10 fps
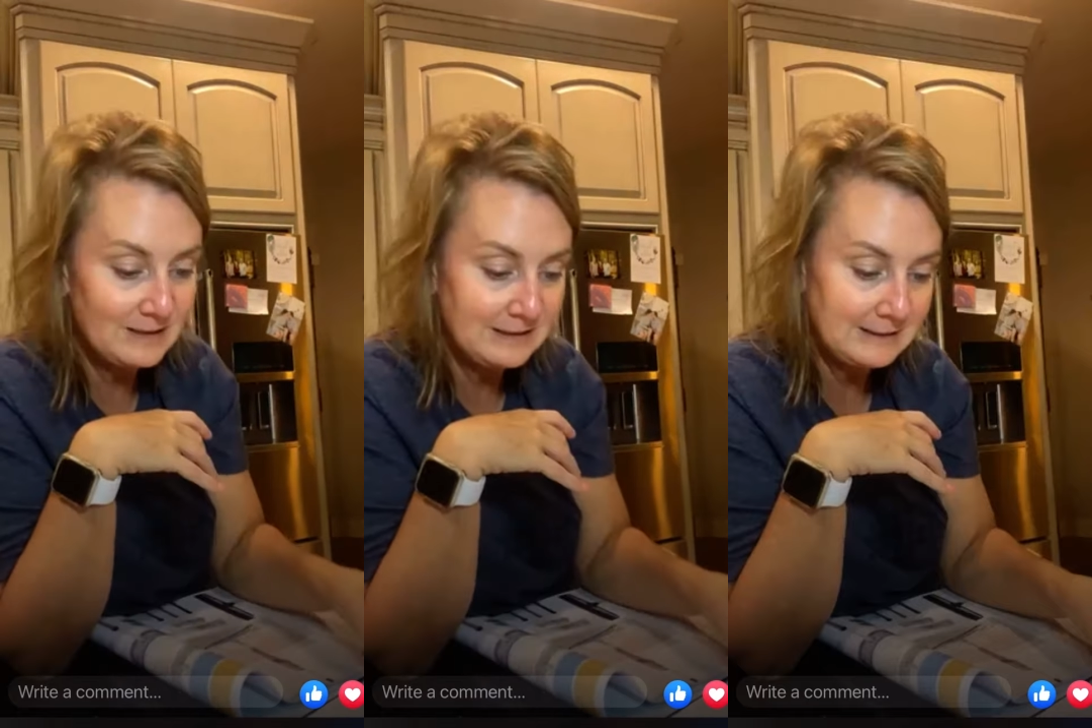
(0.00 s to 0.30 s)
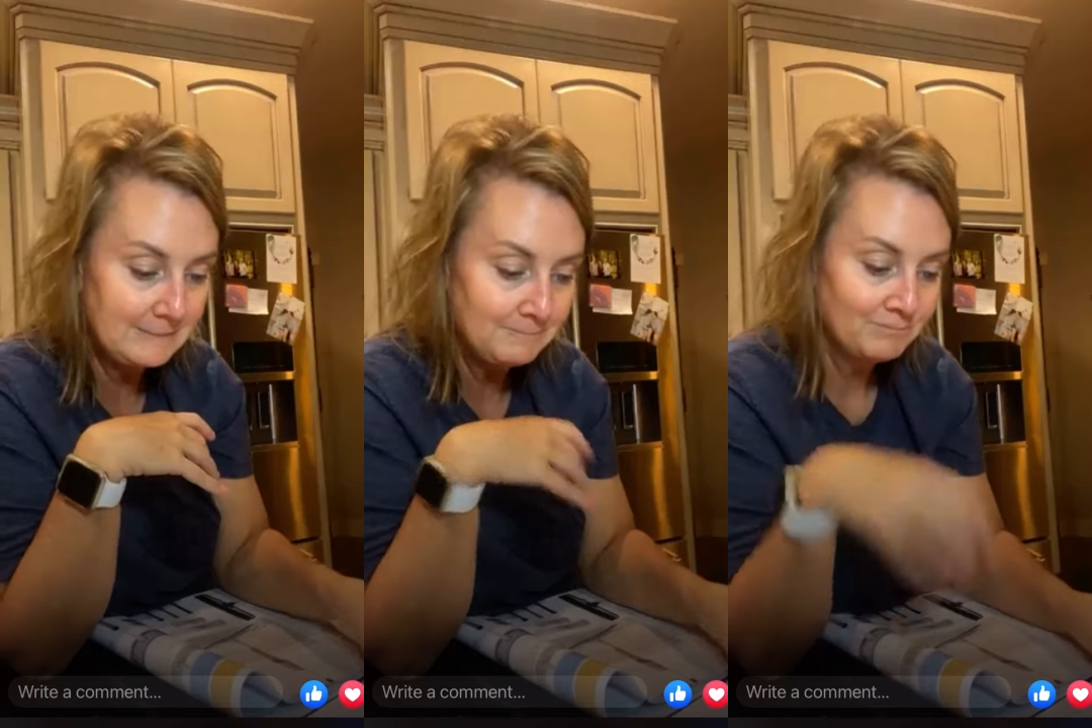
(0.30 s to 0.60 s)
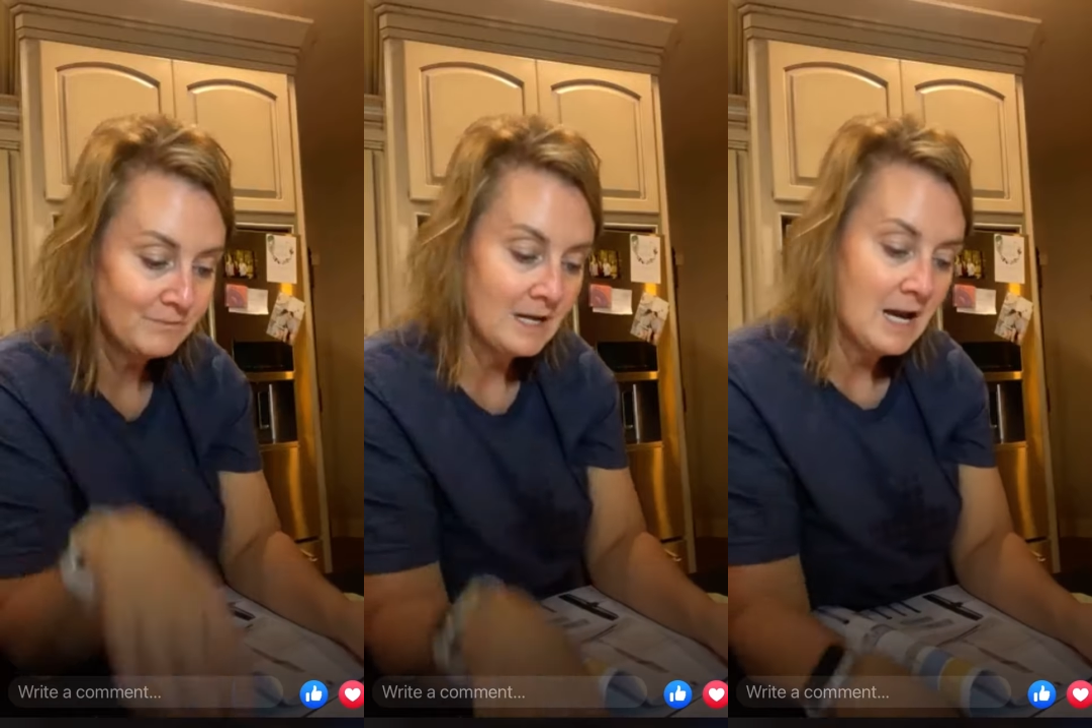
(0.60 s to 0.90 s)

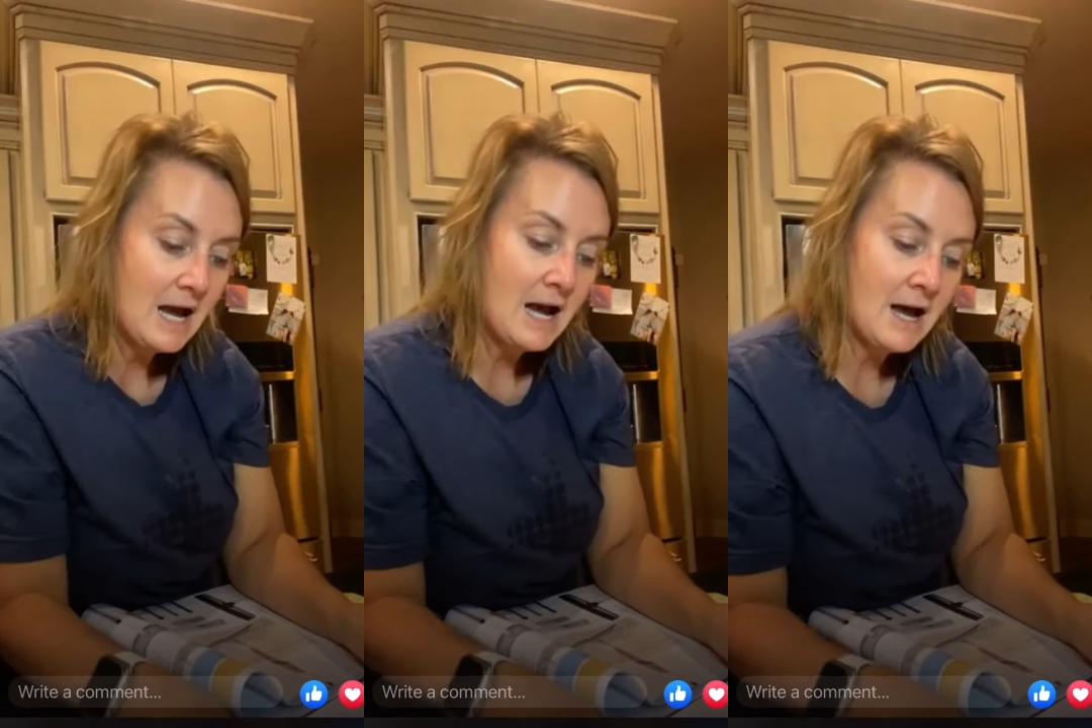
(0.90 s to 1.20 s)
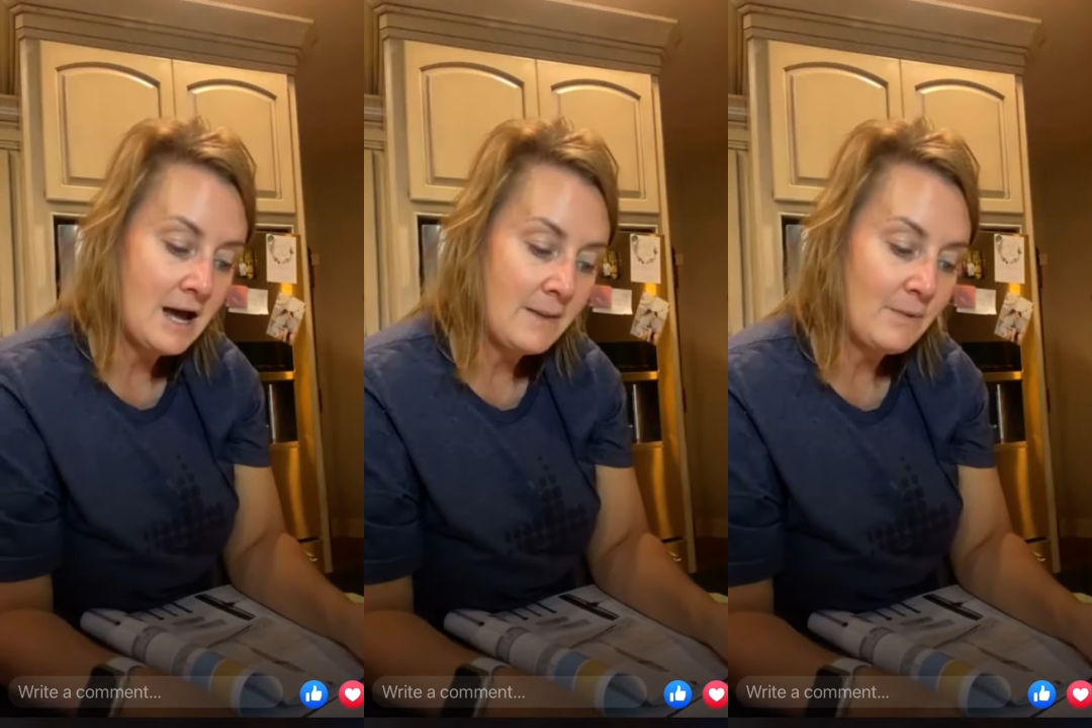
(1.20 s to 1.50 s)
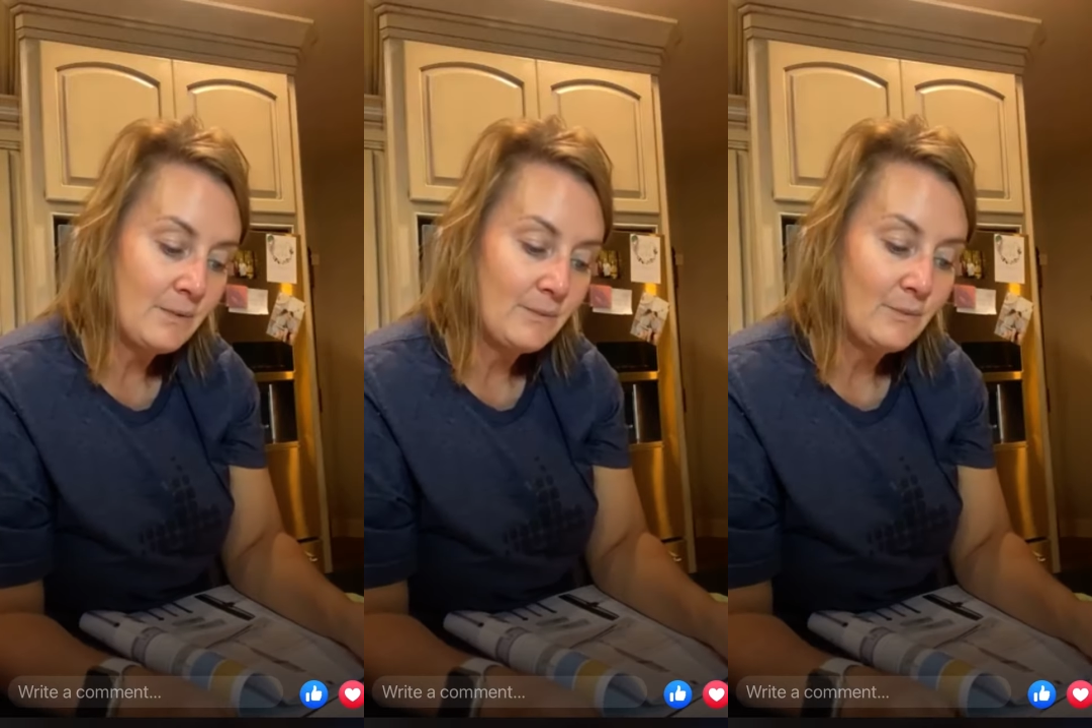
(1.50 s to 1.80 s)
Um, we also
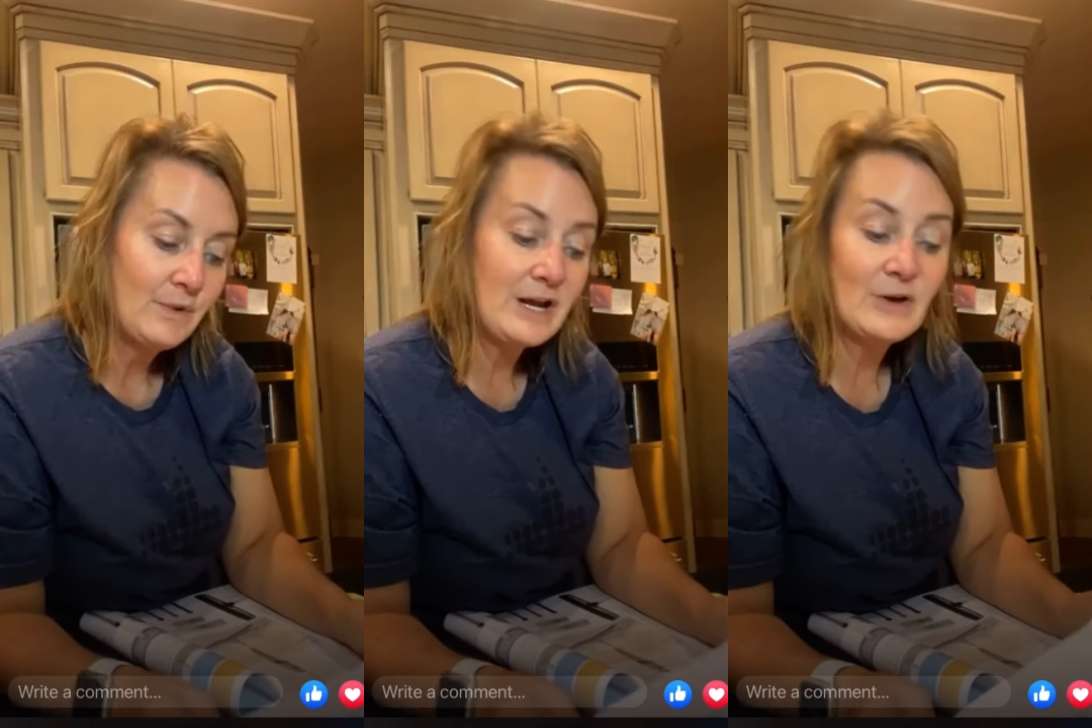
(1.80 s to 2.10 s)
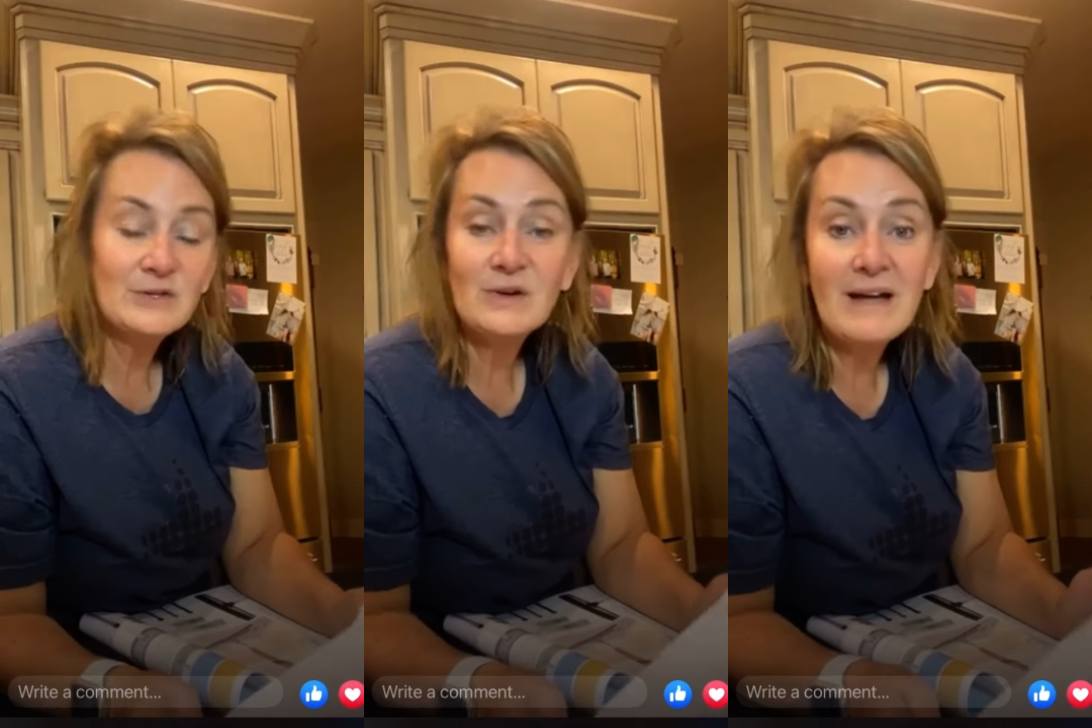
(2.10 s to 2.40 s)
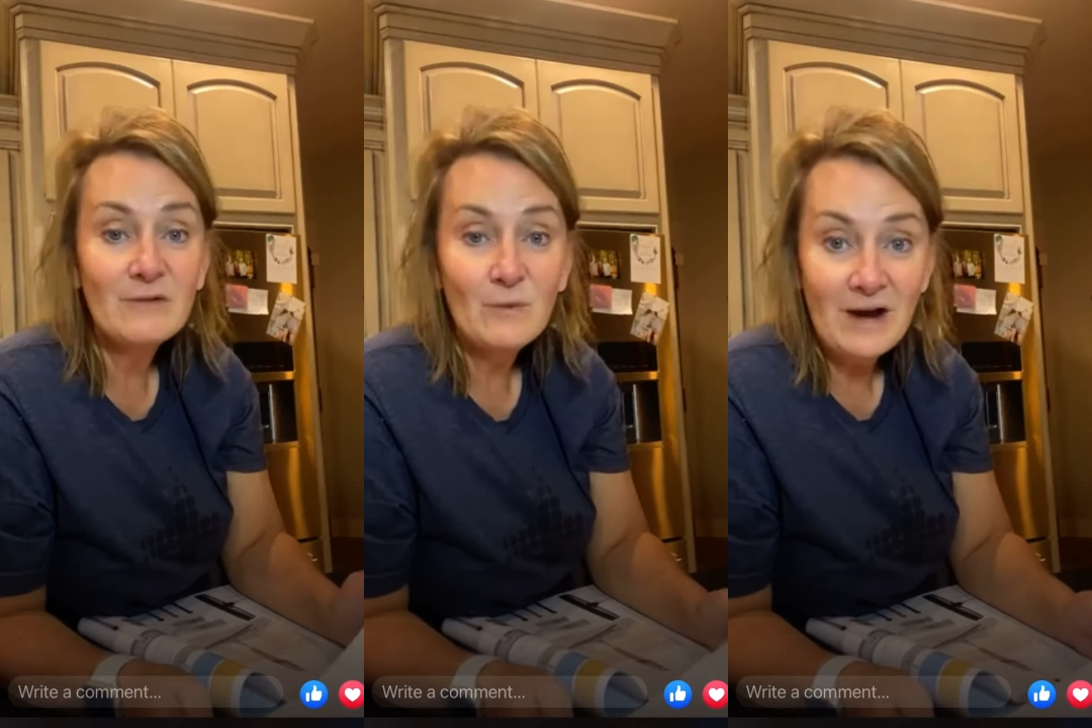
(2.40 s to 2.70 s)
have a whitening
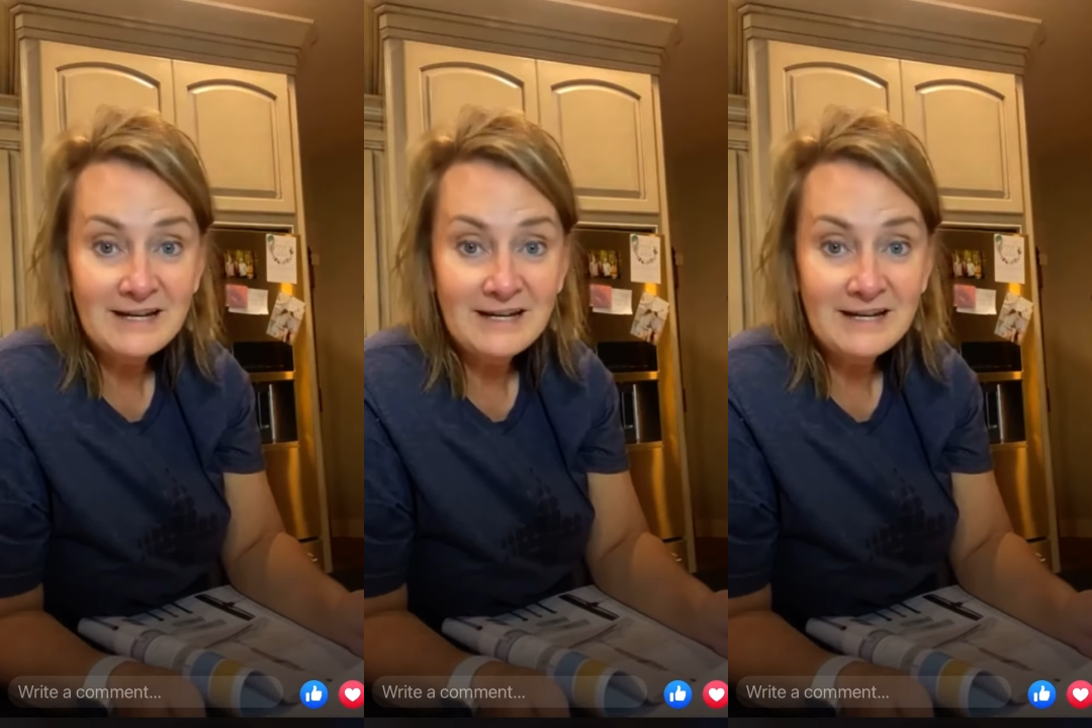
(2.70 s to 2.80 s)
toothpaste